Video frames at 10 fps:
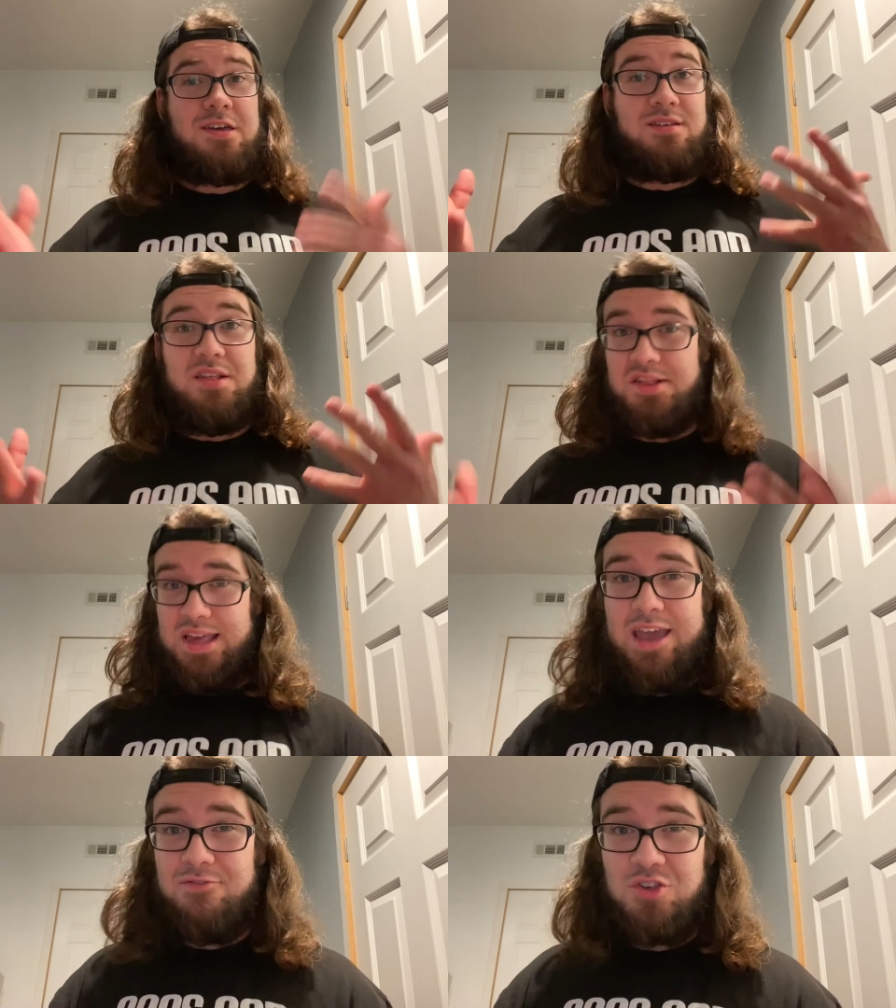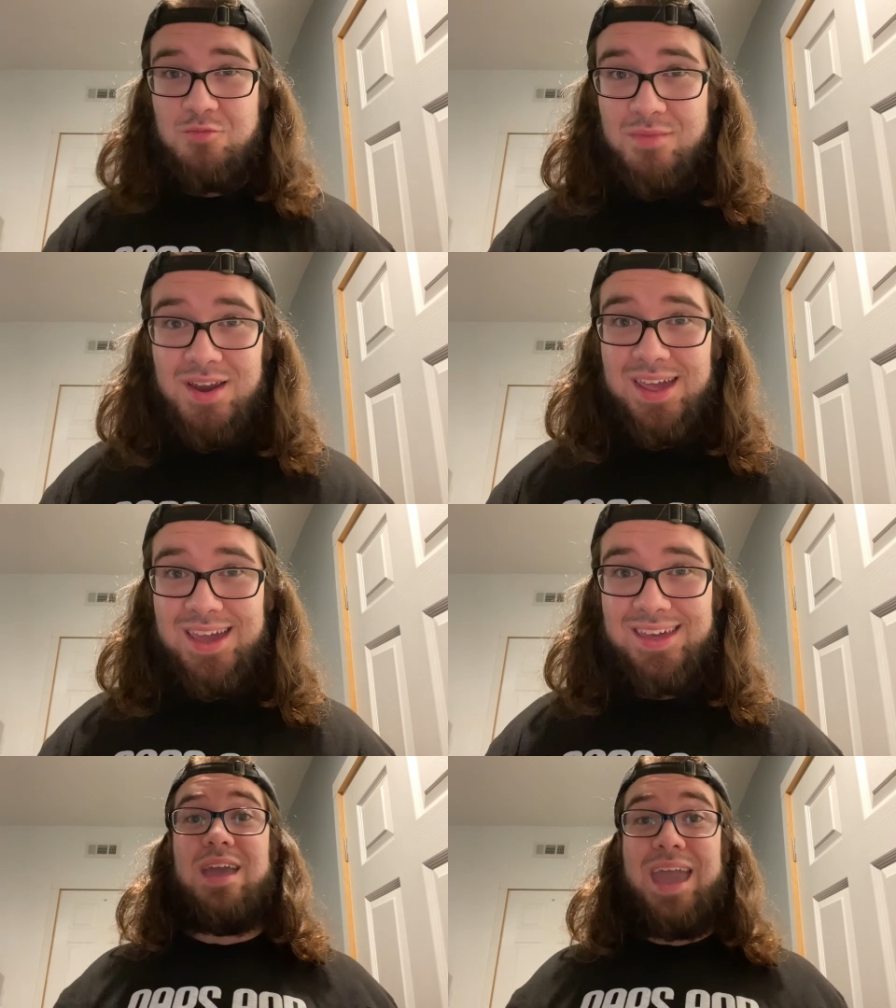saves you
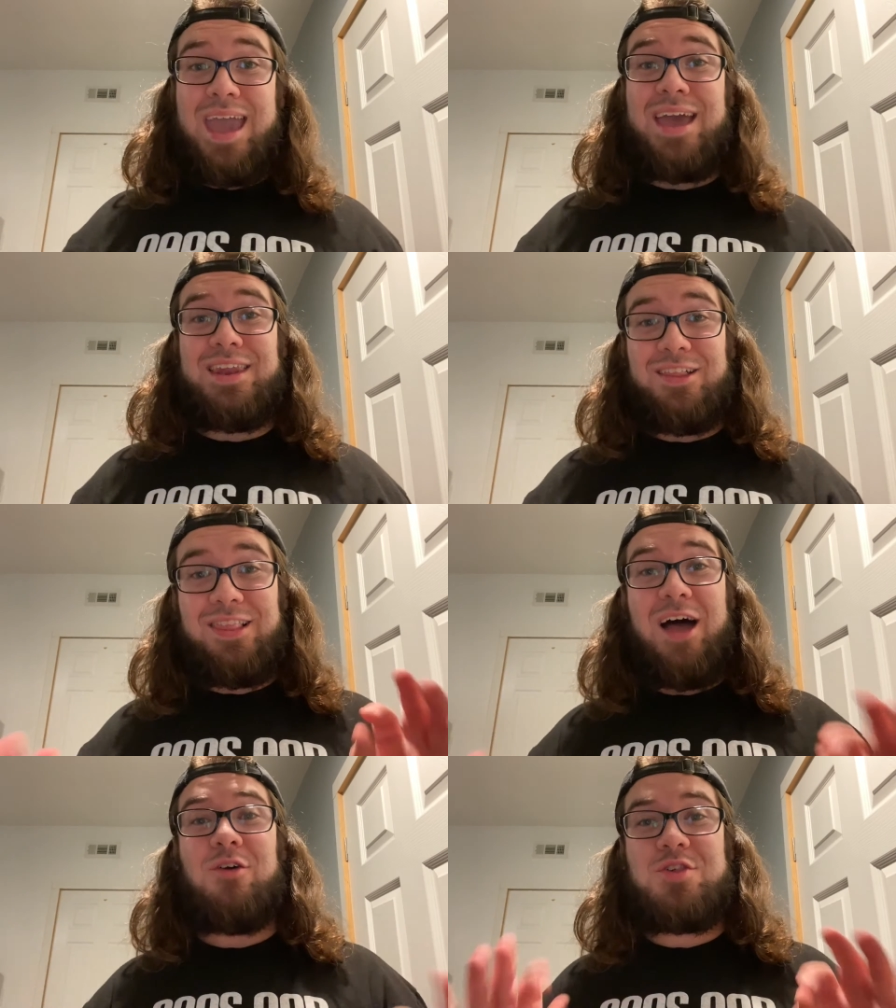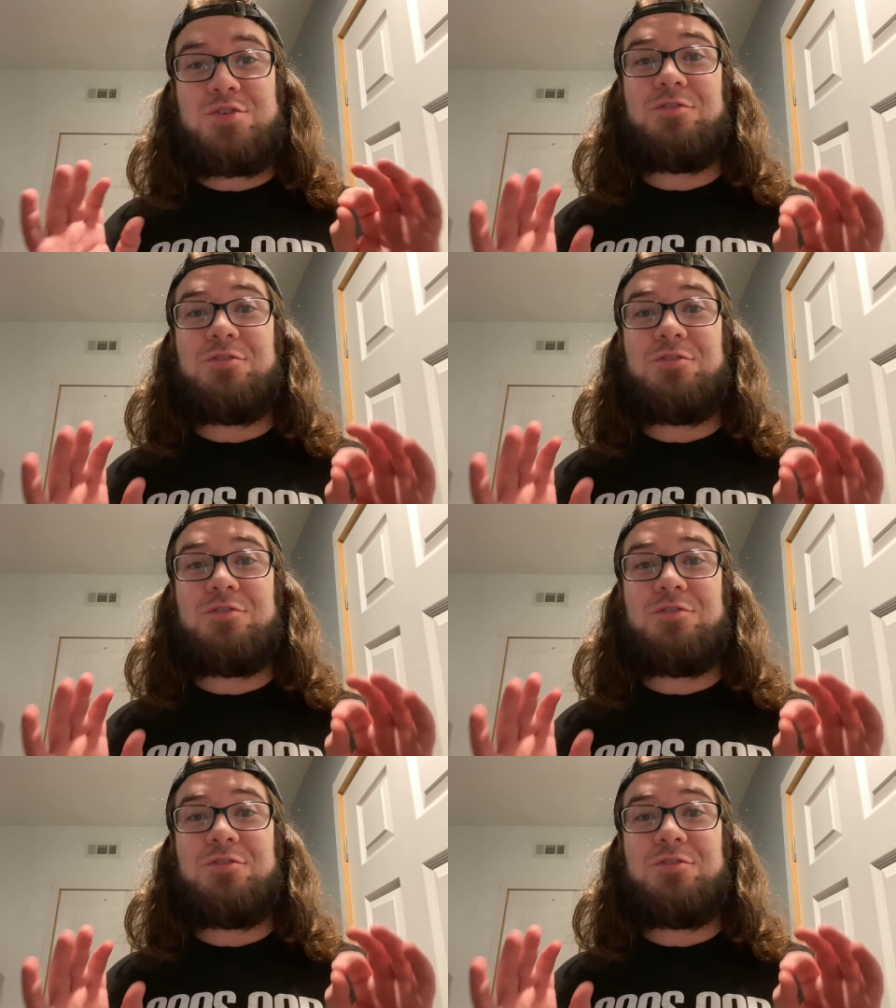money and allows you